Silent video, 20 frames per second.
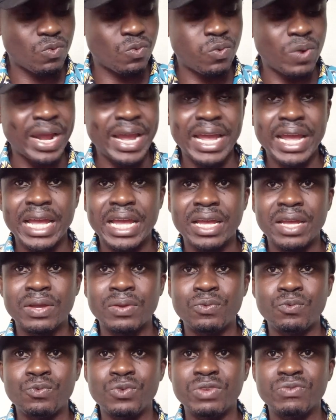where
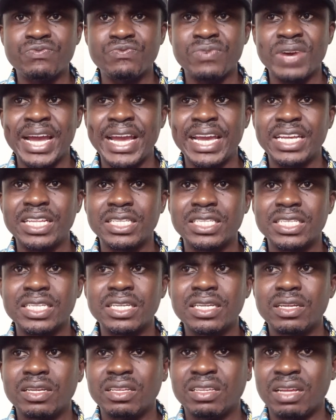we find,
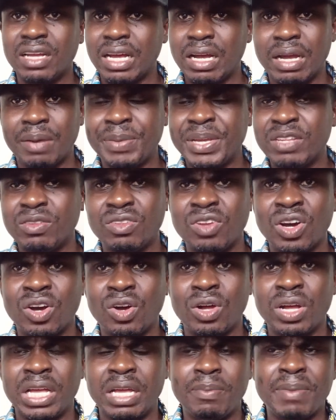
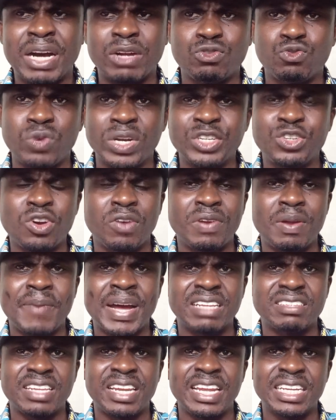about 20 of them
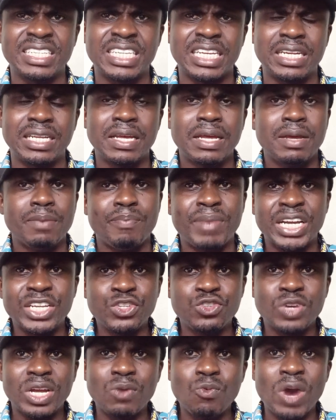are selected, but
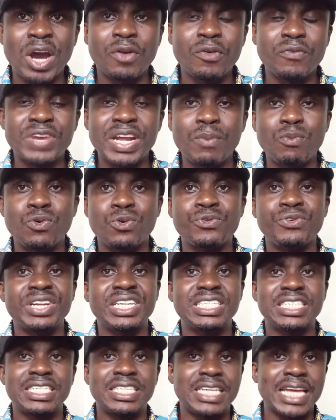usually one of them will
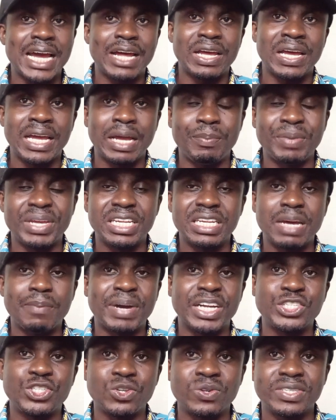reach the
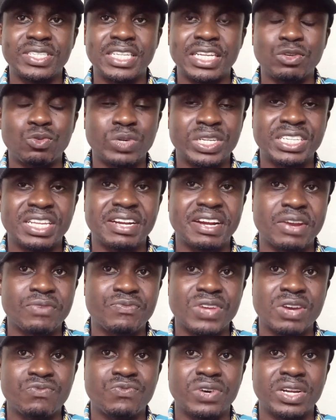mature stage, which is the
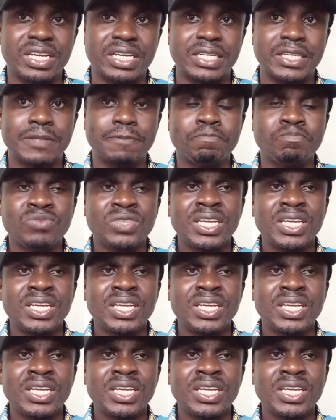Graafian follicle,